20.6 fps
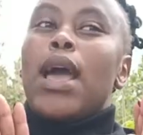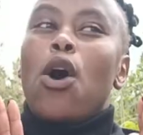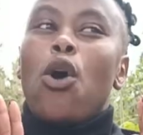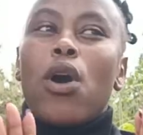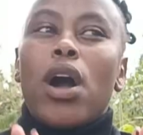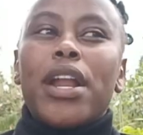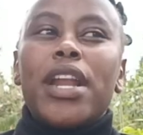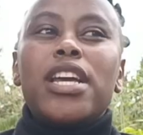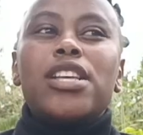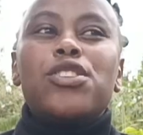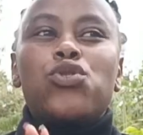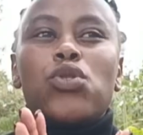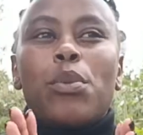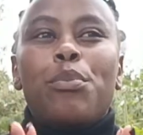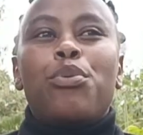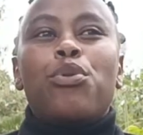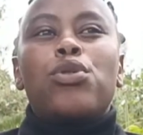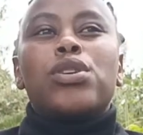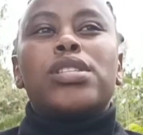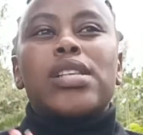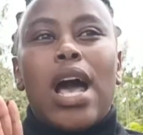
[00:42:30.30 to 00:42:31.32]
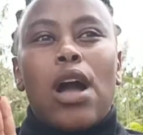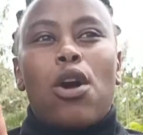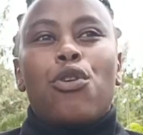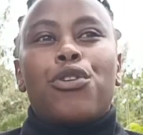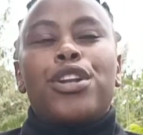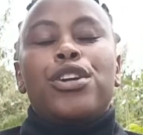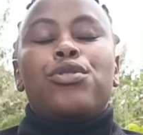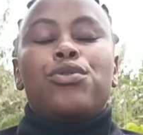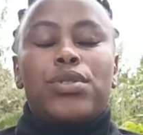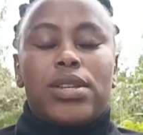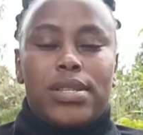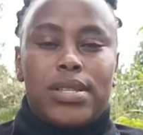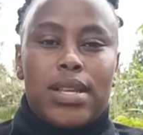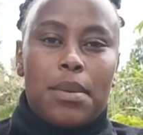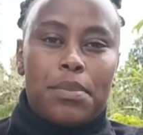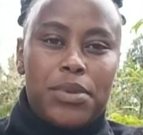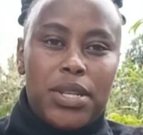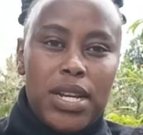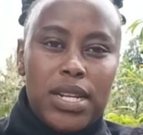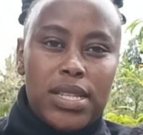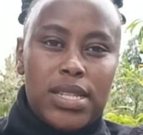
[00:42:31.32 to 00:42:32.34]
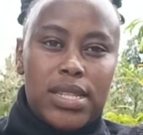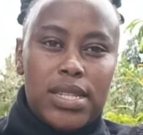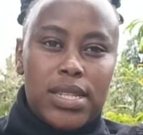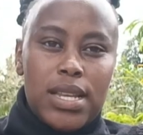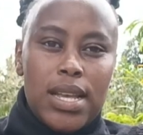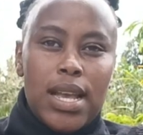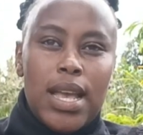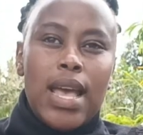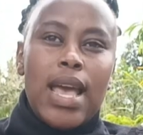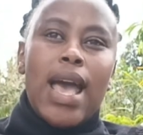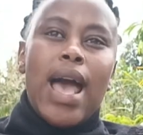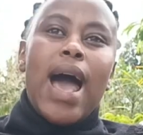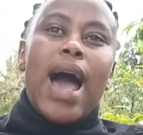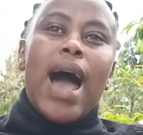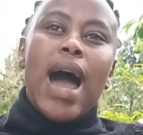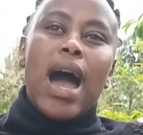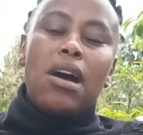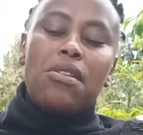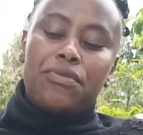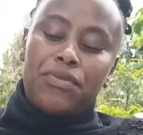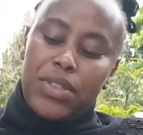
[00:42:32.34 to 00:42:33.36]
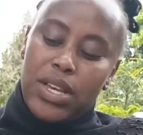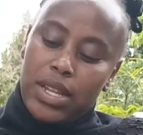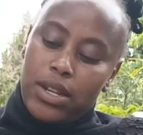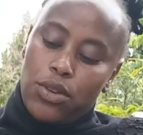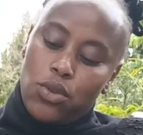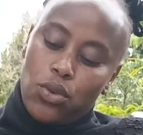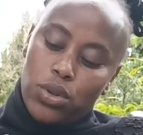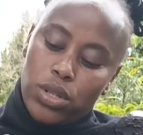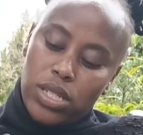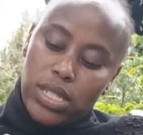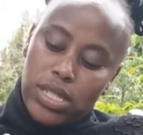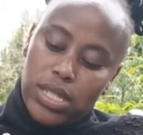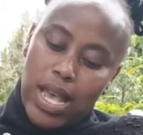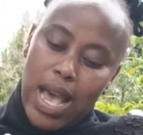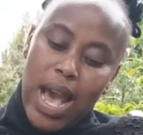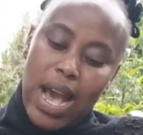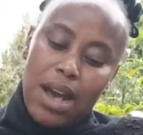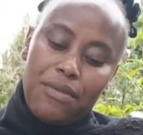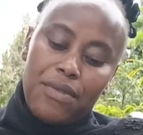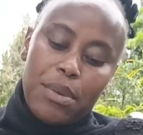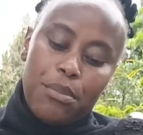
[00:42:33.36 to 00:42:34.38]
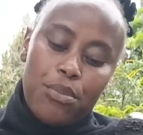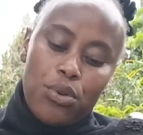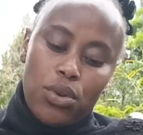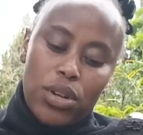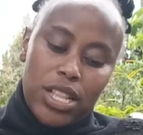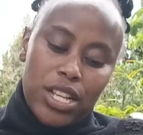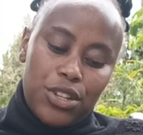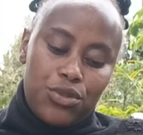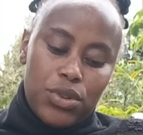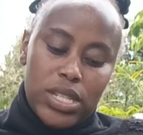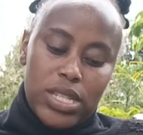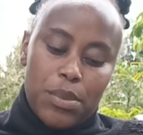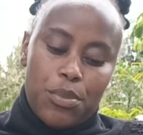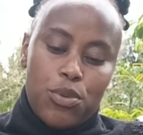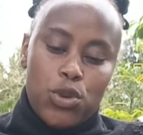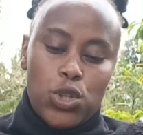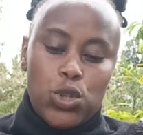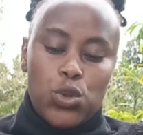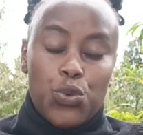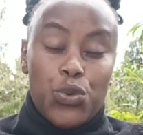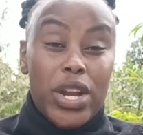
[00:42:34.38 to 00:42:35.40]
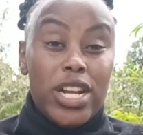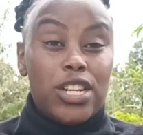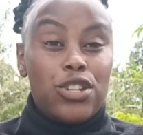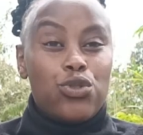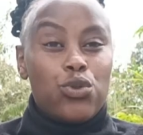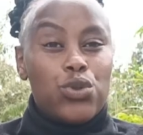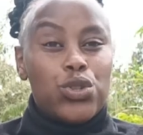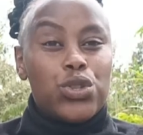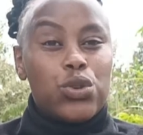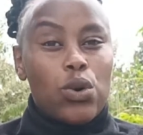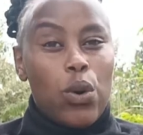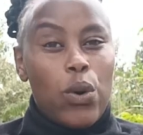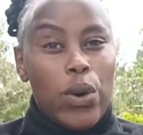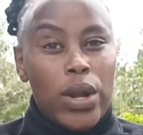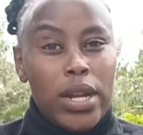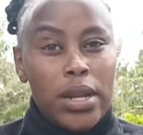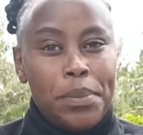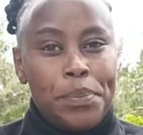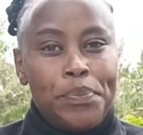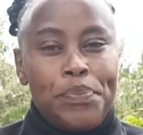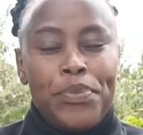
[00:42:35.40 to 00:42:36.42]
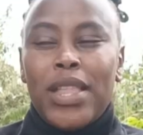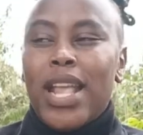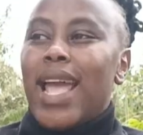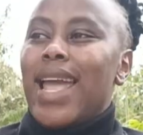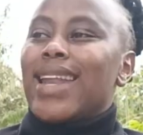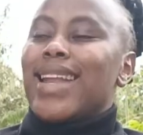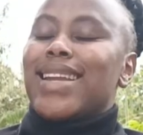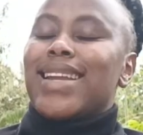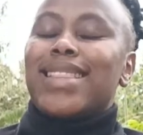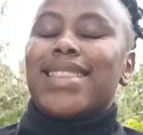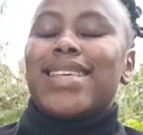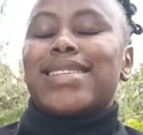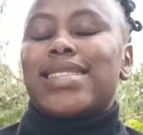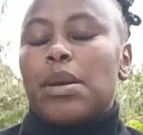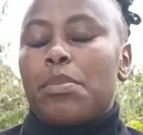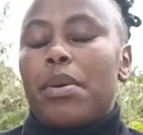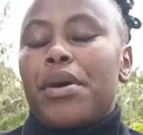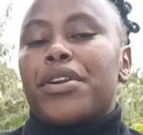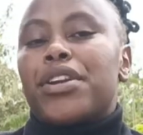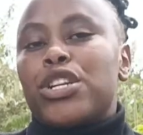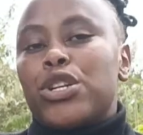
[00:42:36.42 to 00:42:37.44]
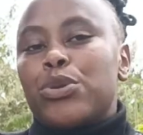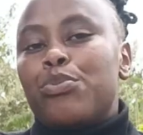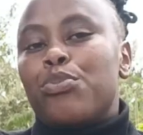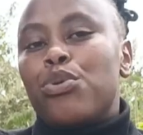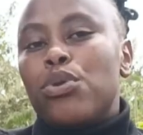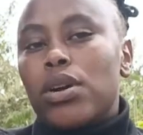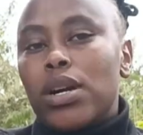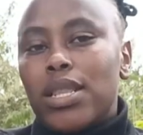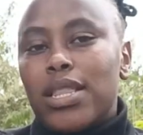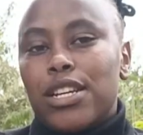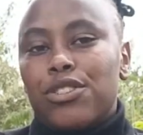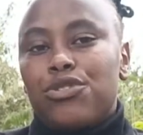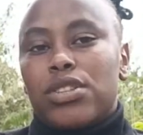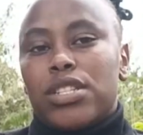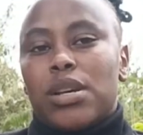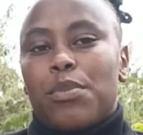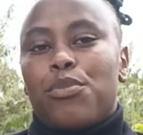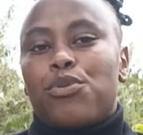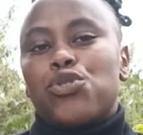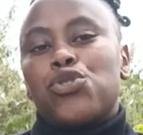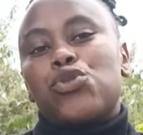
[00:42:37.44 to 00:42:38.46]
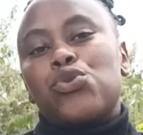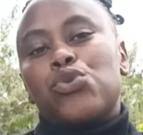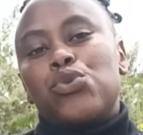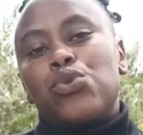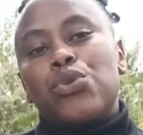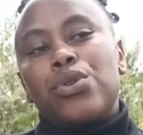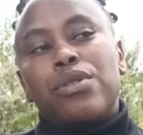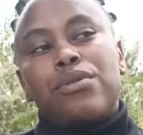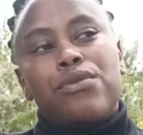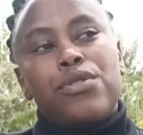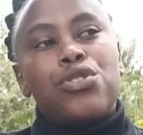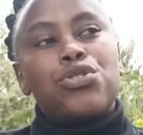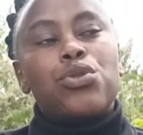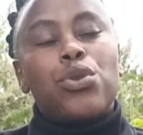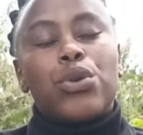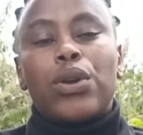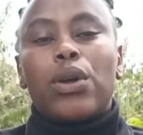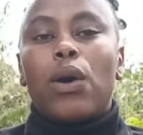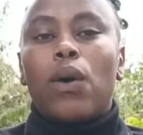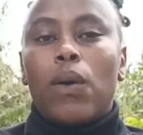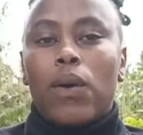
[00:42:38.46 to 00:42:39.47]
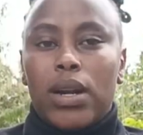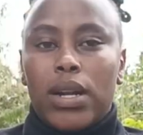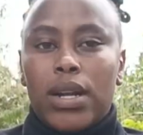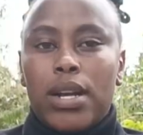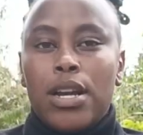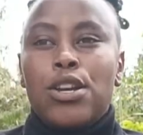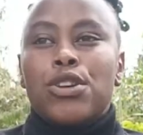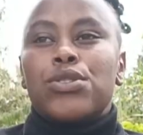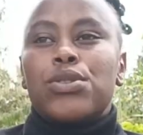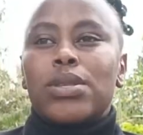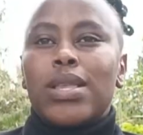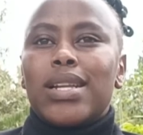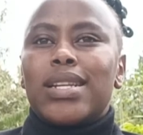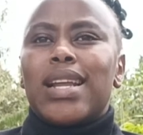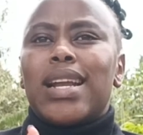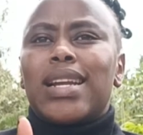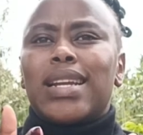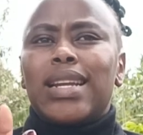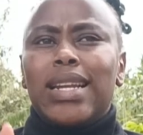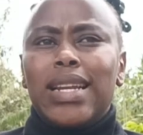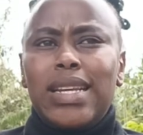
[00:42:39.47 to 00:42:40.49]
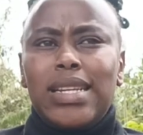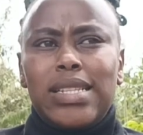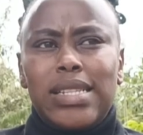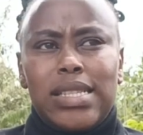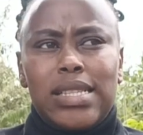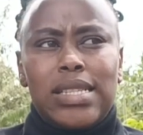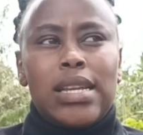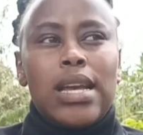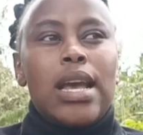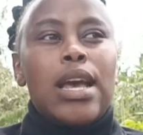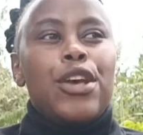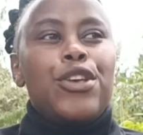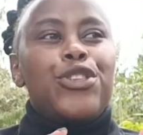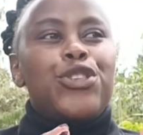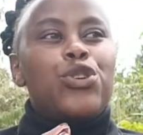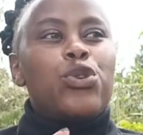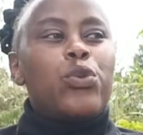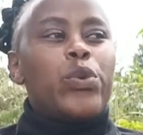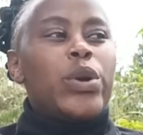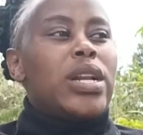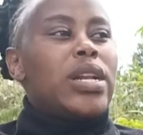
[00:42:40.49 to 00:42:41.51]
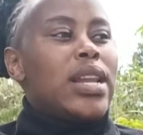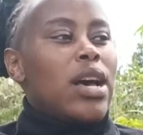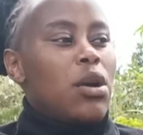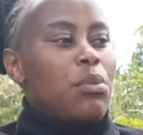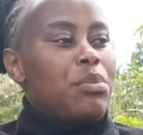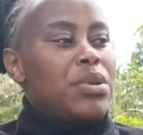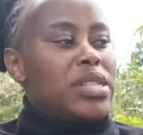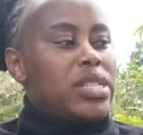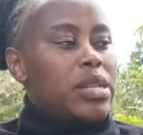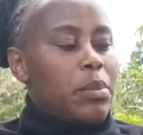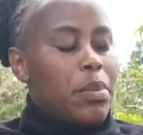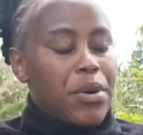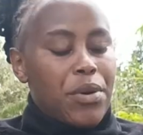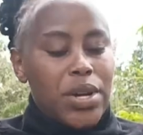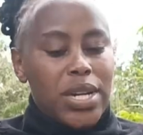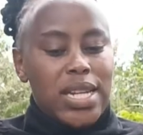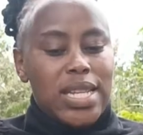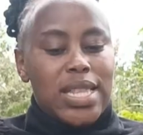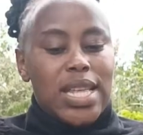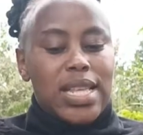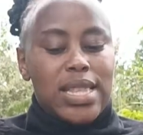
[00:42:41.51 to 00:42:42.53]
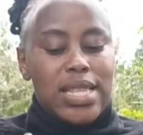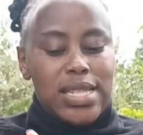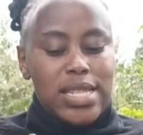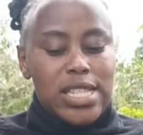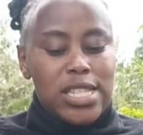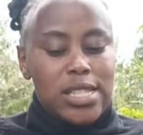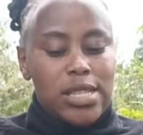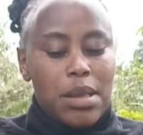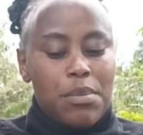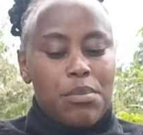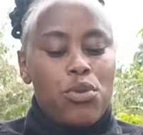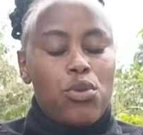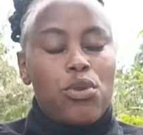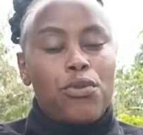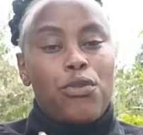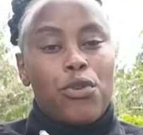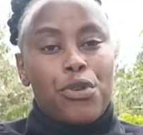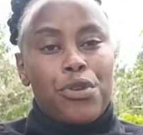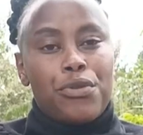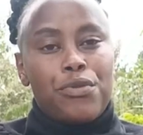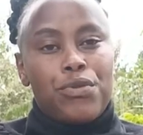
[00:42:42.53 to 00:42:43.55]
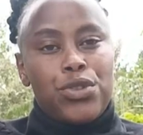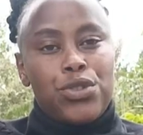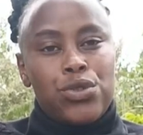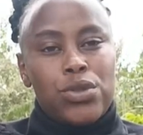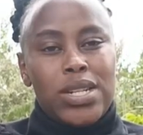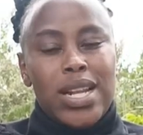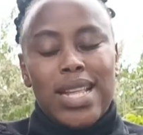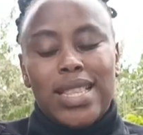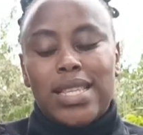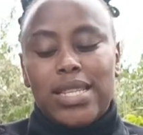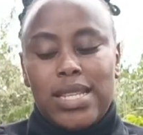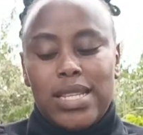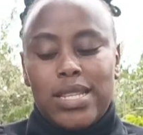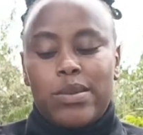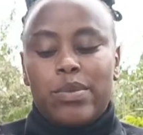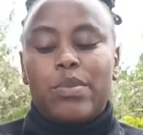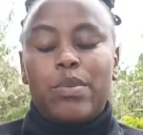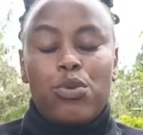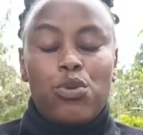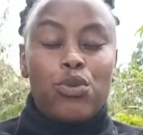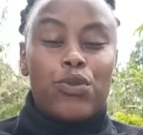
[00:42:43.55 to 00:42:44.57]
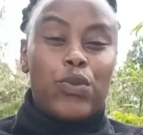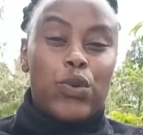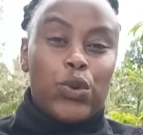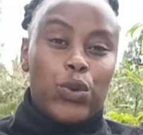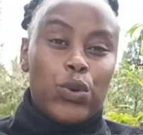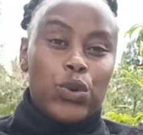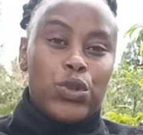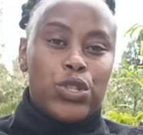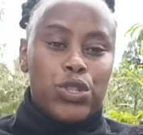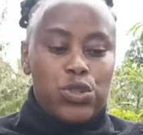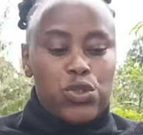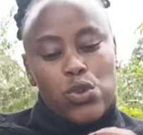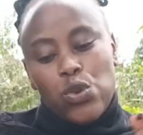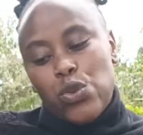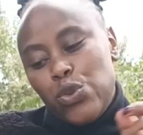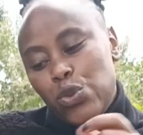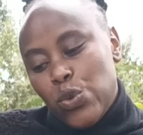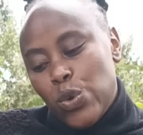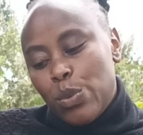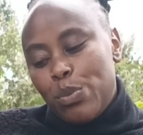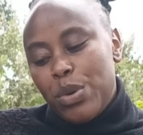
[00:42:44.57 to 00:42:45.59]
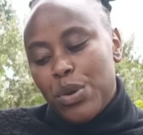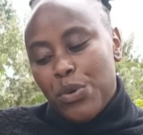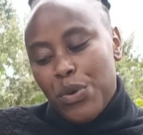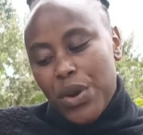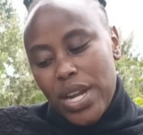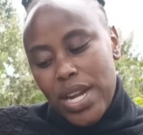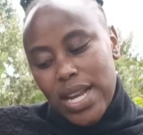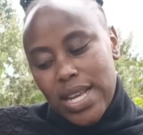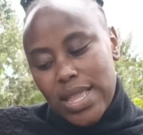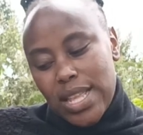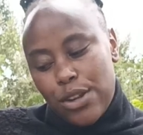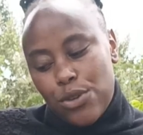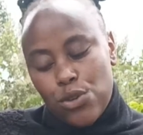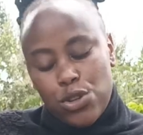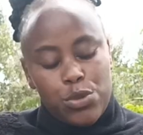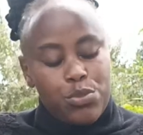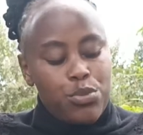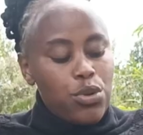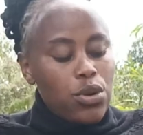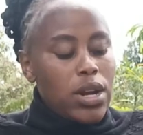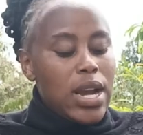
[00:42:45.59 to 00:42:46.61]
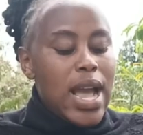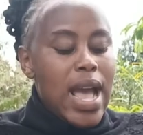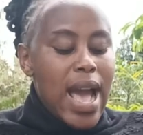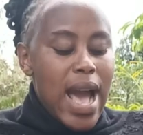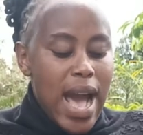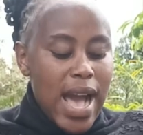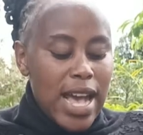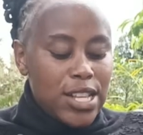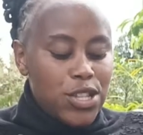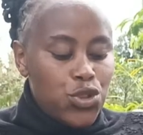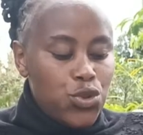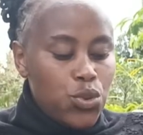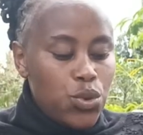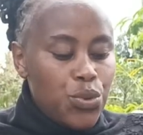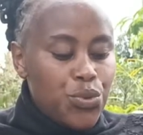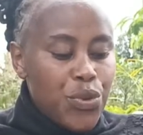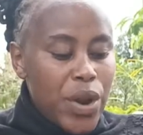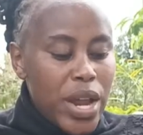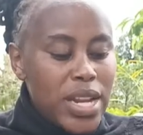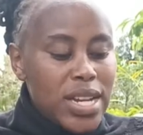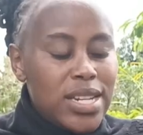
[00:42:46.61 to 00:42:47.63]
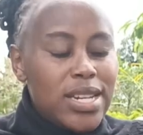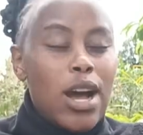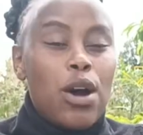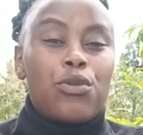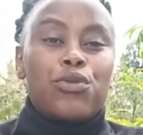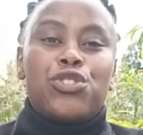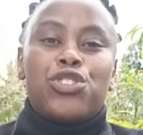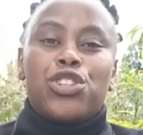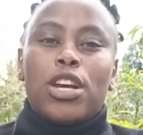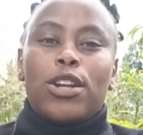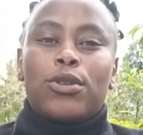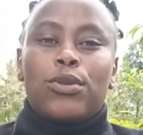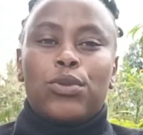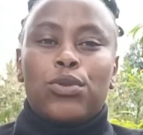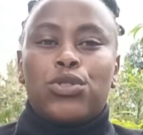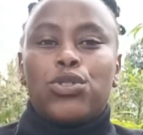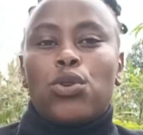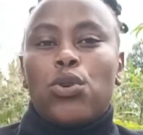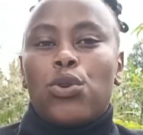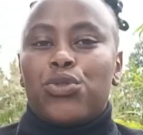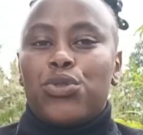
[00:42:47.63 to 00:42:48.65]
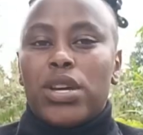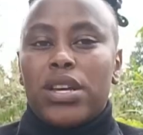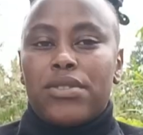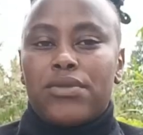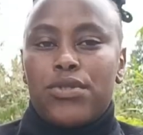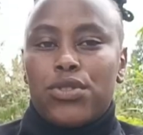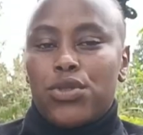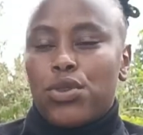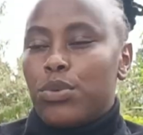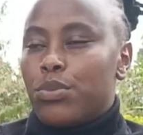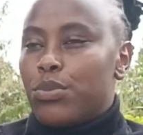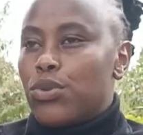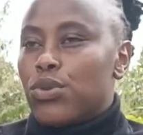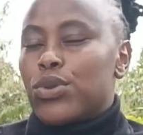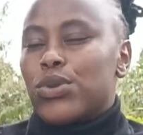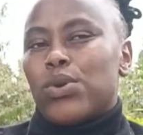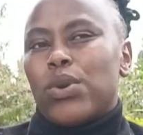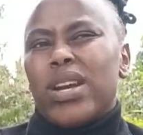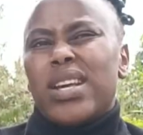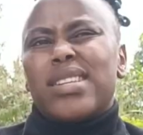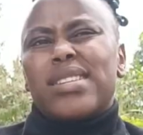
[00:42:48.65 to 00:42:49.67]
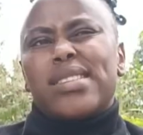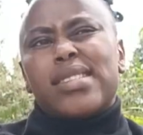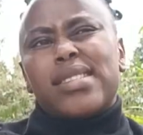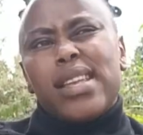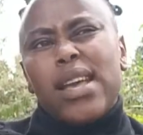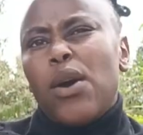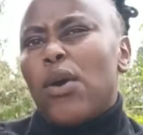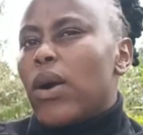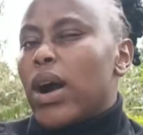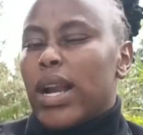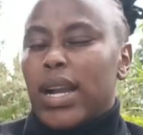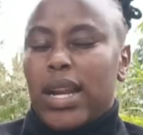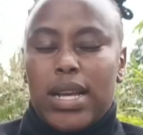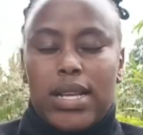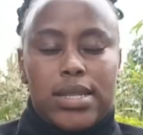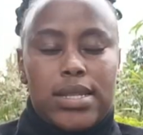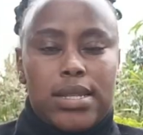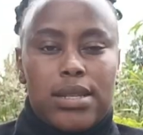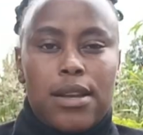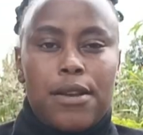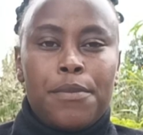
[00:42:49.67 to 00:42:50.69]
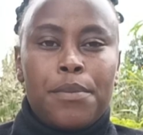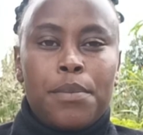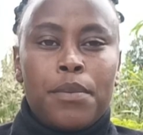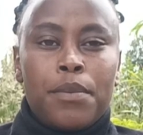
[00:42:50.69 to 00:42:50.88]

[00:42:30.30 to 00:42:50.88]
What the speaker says: Organize your books according to the subjects. Have the notes, have the book that you're supposed to write notes on, and another separate book that you're supposed to do revision on, so that at least you will now be separating that this is the book for revision and this is the book for notes. So you will be reading the notebook as you write down shallow note on your revision book. So stay organized.